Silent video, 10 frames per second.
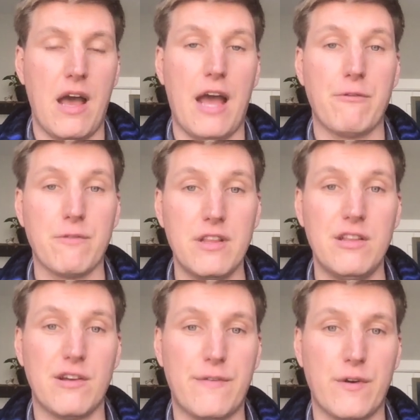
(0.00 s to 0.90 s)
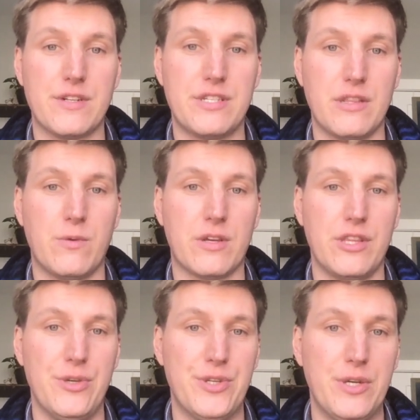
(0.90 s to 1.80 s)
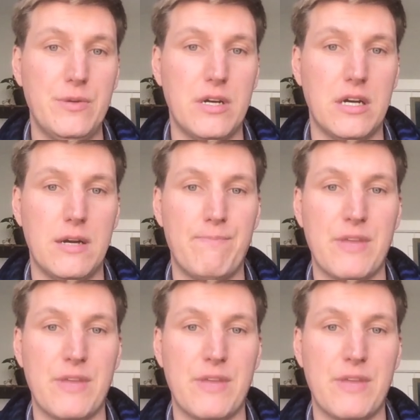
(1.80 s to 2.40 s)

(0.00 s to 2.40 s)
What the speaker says: I really look forward to seeing the work that you do.